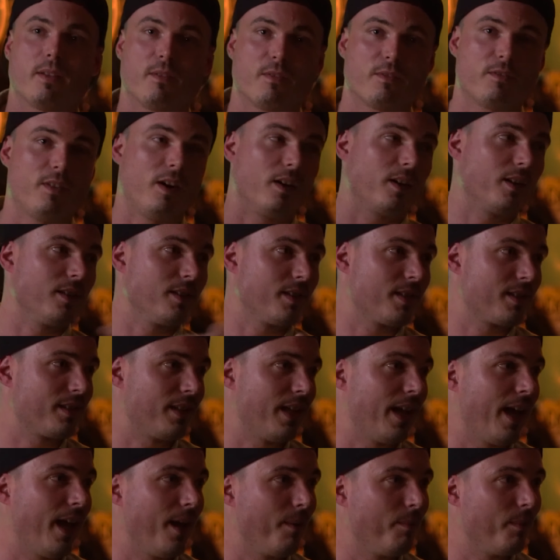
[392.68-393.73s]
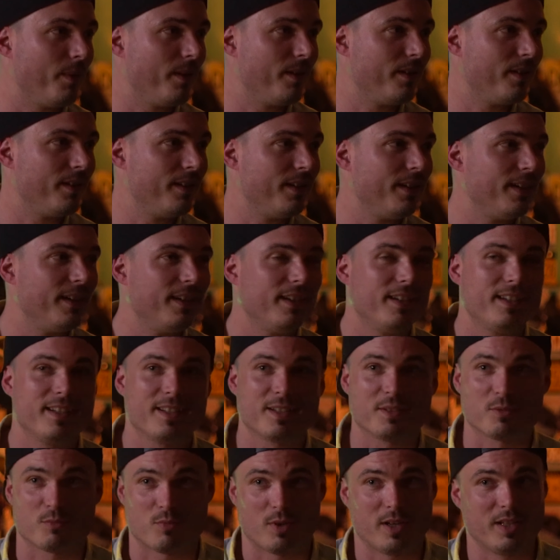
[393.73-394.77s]
they slam
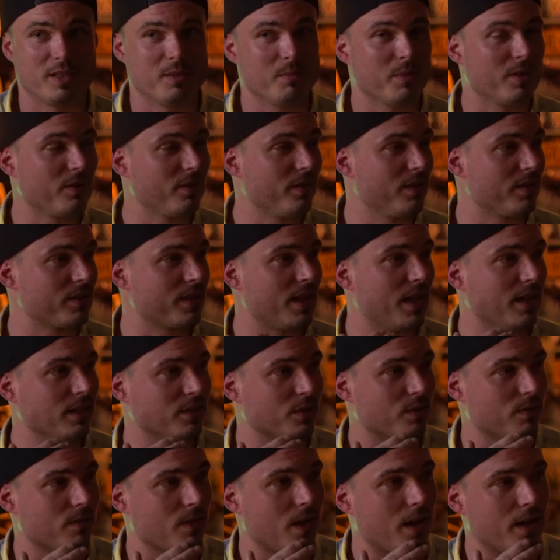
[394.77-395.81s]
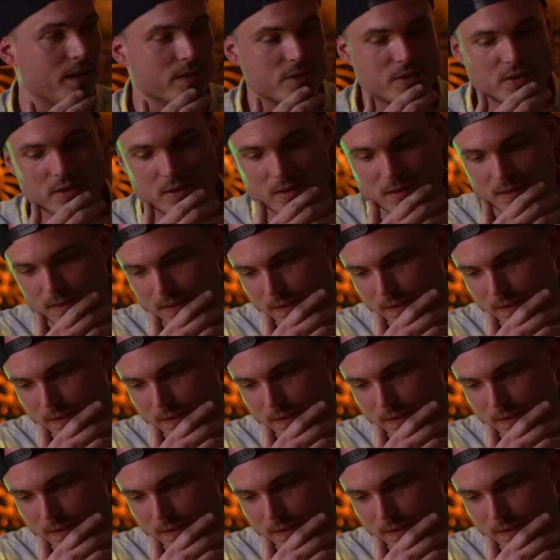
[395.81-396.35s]
right in the middle of this guy's garage.